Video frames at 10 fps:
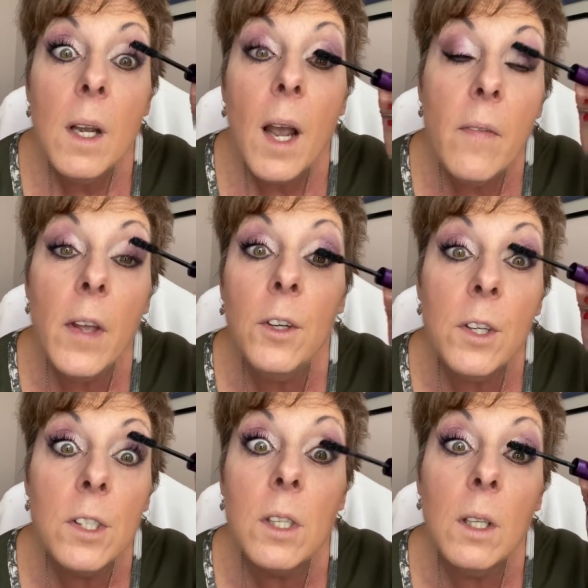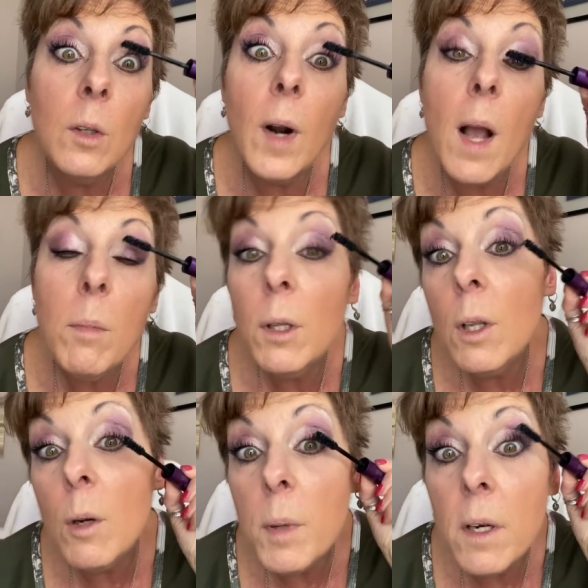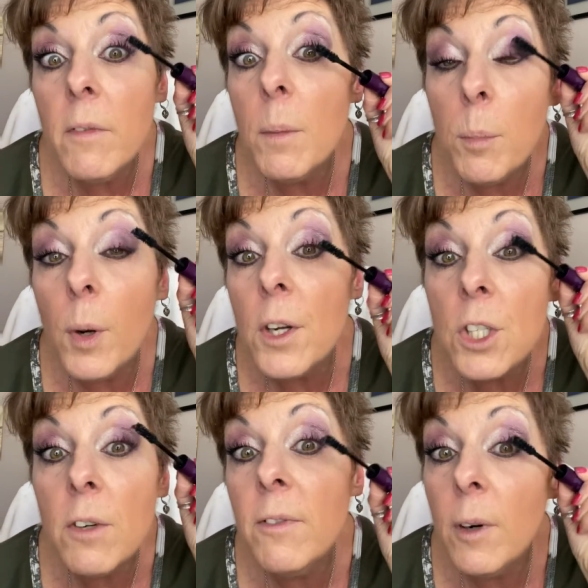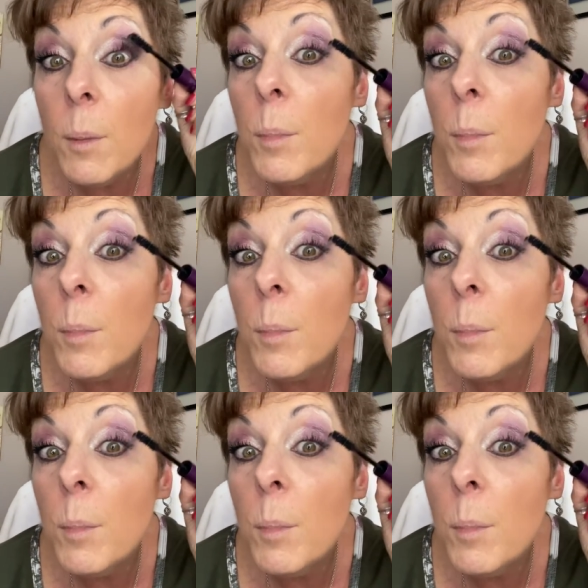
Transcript: And then you're just gonna grab a little bit of a brush, a firm